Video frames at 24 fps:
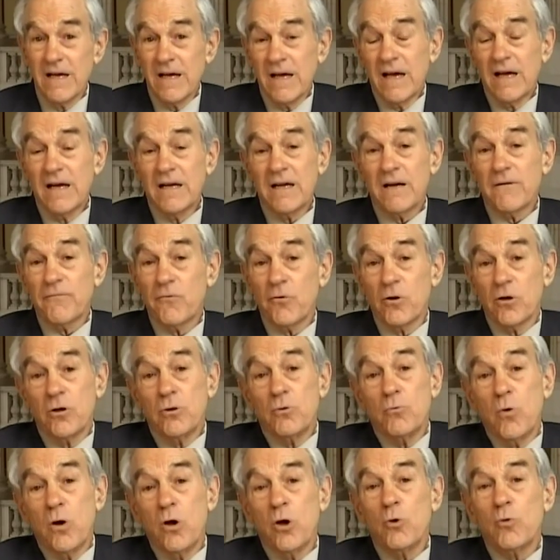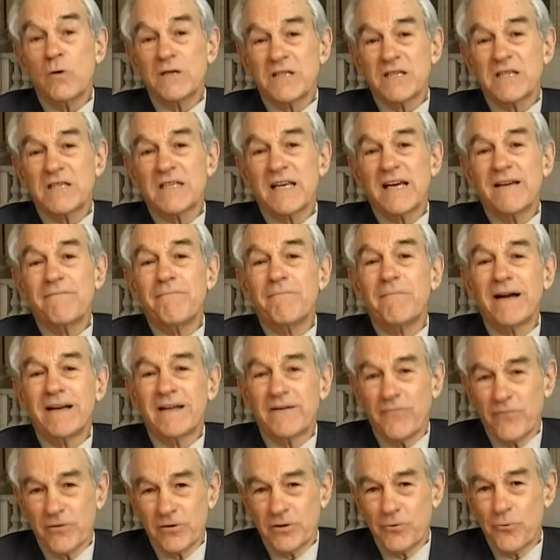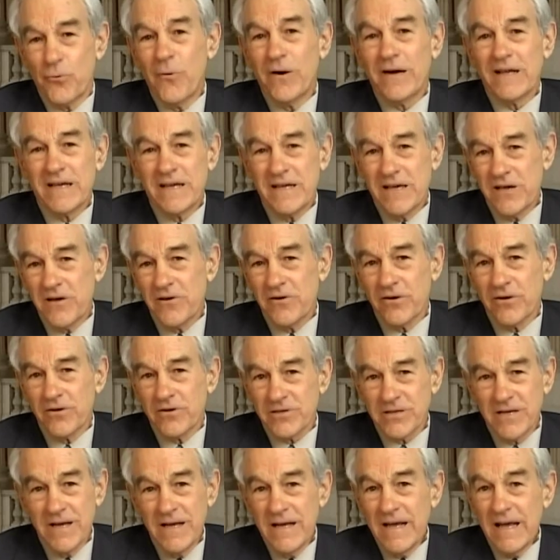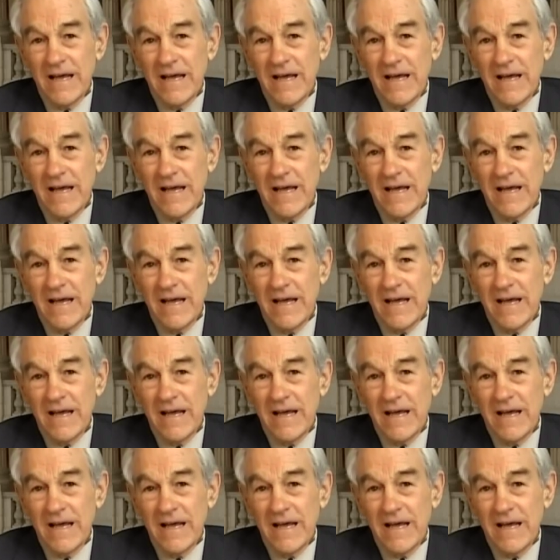and therefore who wants to save money for 20 years